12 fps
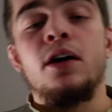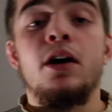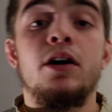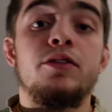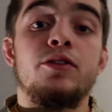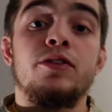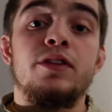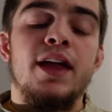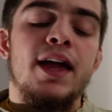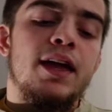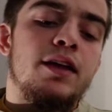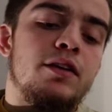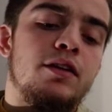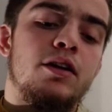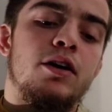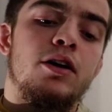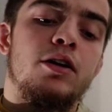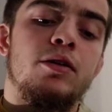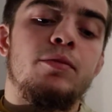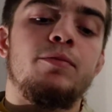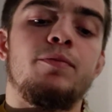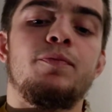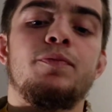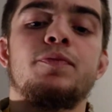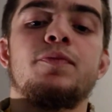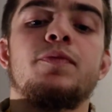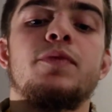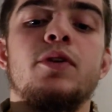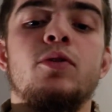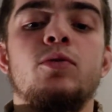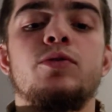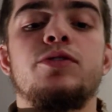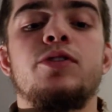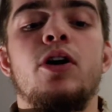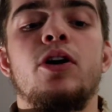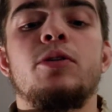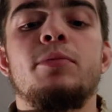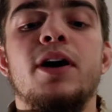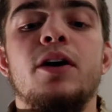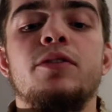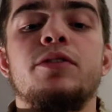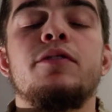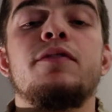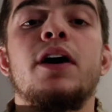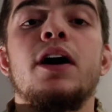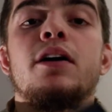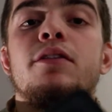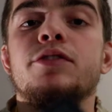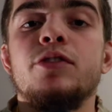Other than that, we'll talk about the 5.